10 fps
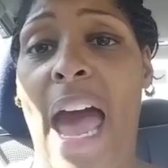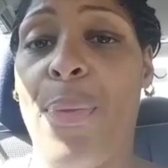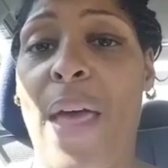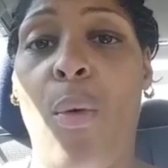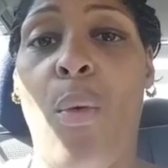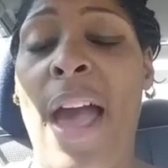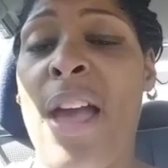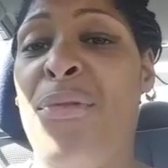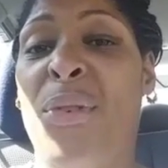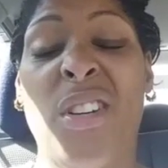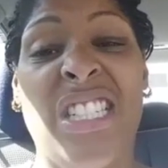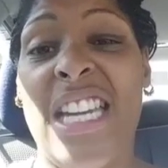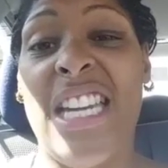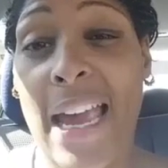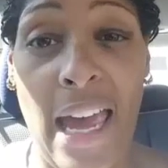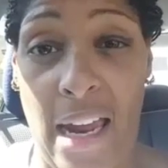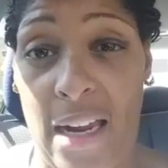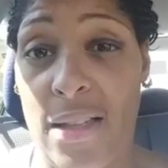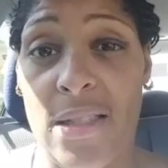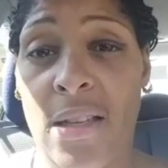that way for
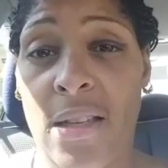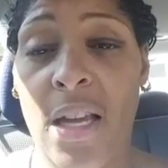decades